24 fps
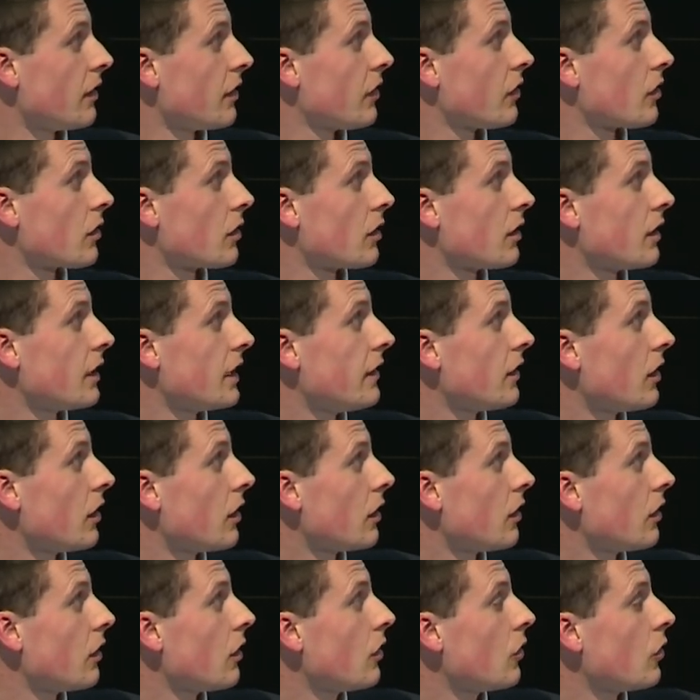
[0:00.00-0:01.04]
certainly
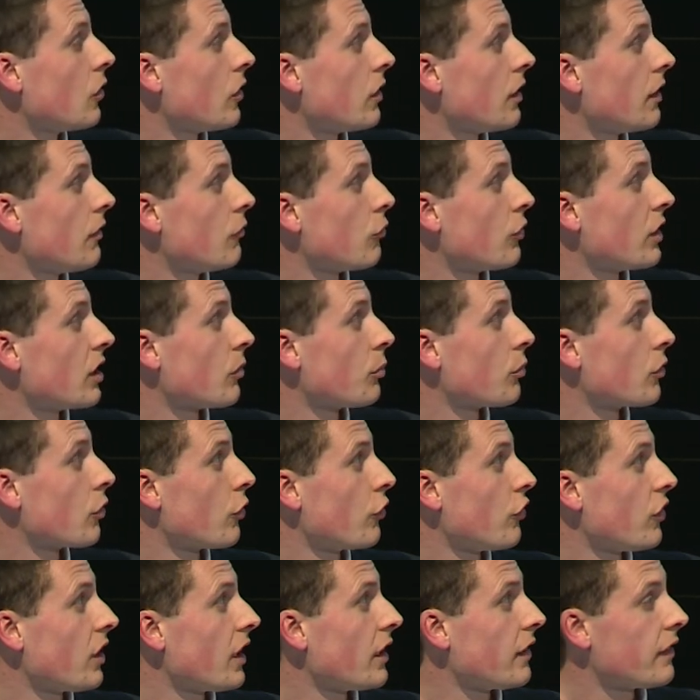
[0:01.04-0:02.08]
done on rail
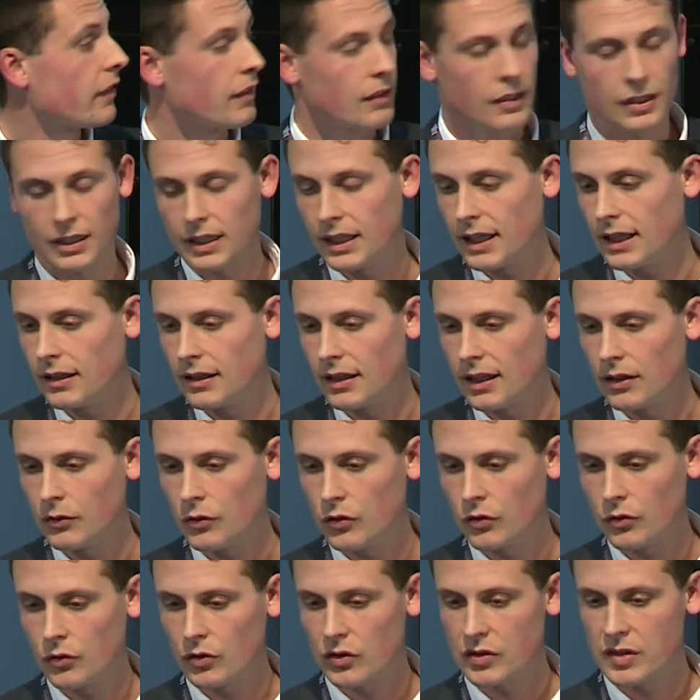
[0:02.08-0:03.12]
projects and again
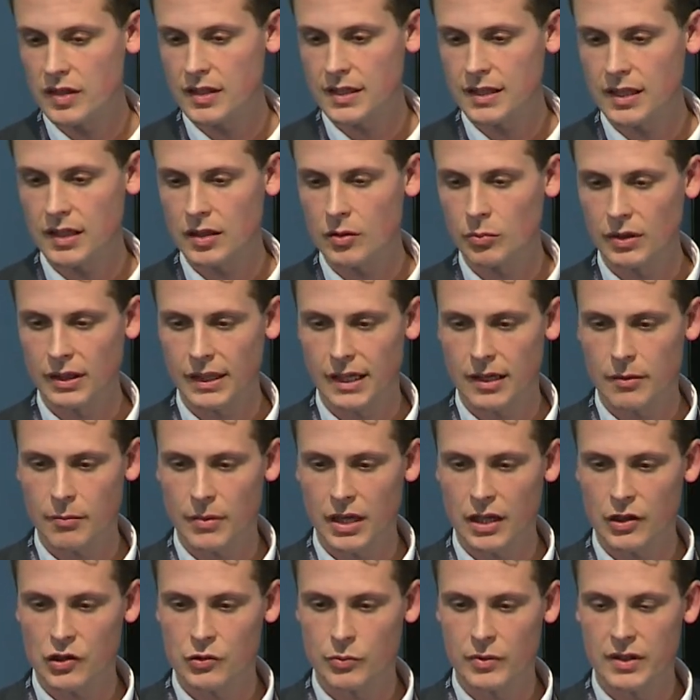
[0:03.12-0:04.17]
allows for sustainable land
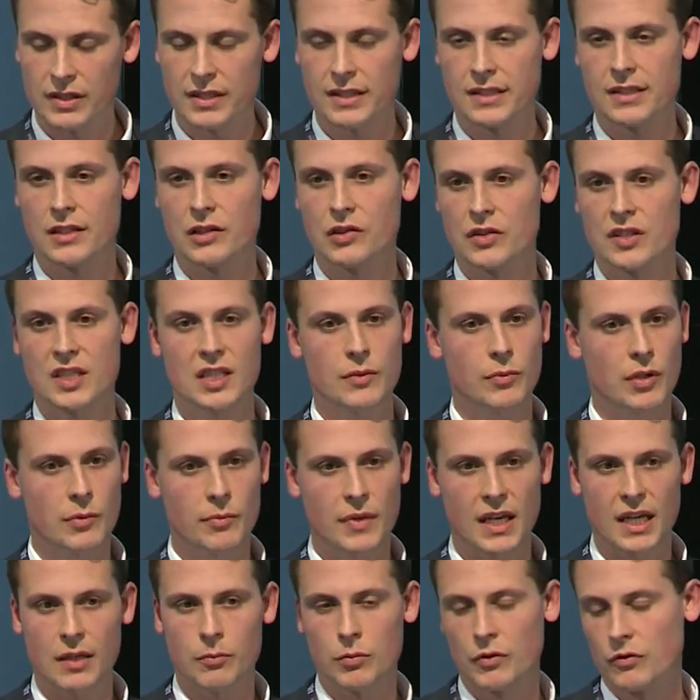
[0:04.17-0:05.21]
management decisions to be
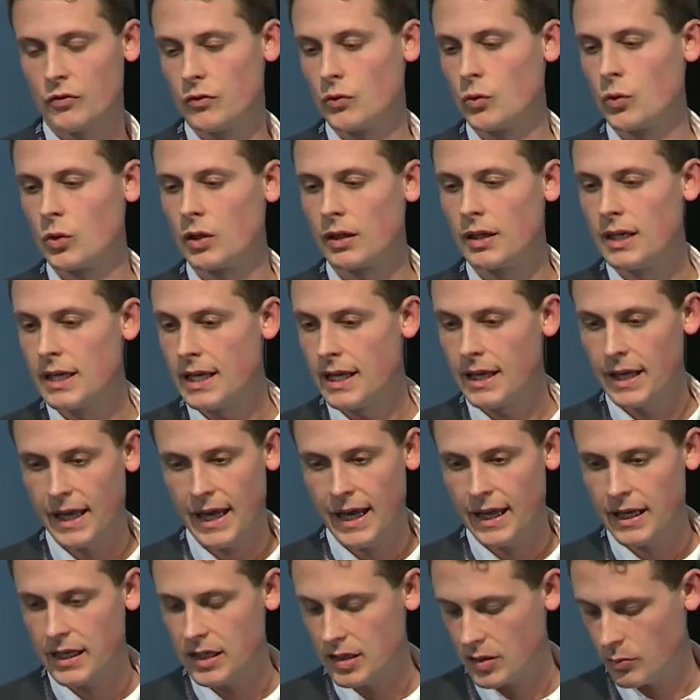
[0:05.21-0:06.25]
made before
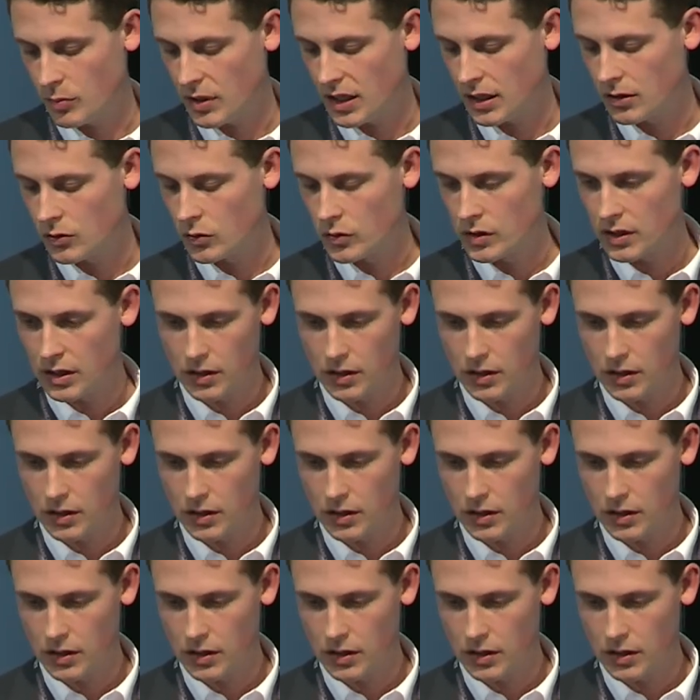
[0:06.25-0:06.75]
any spade goes